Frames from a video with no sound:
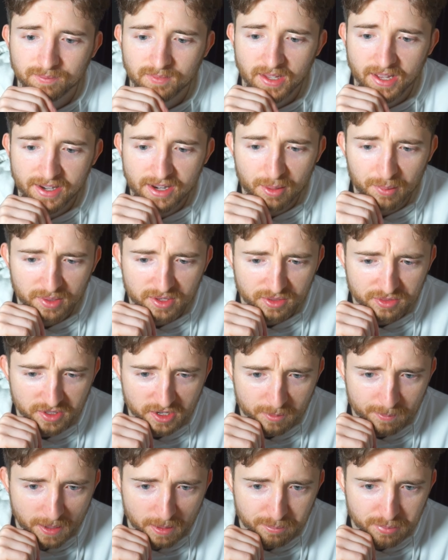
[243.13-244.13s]
And now I can think
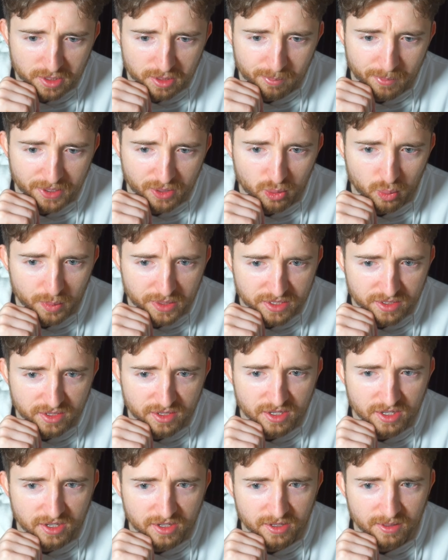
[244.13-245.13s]
about bringing my queen in
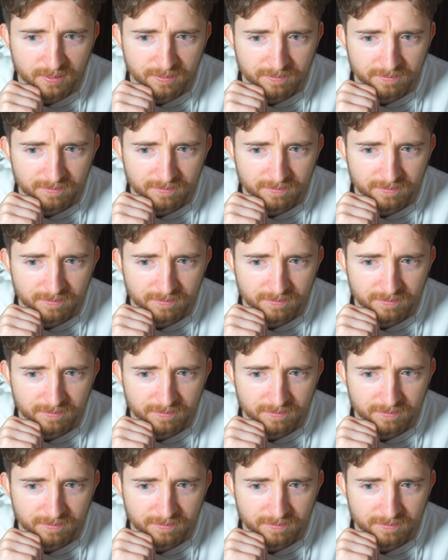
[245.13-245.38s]
here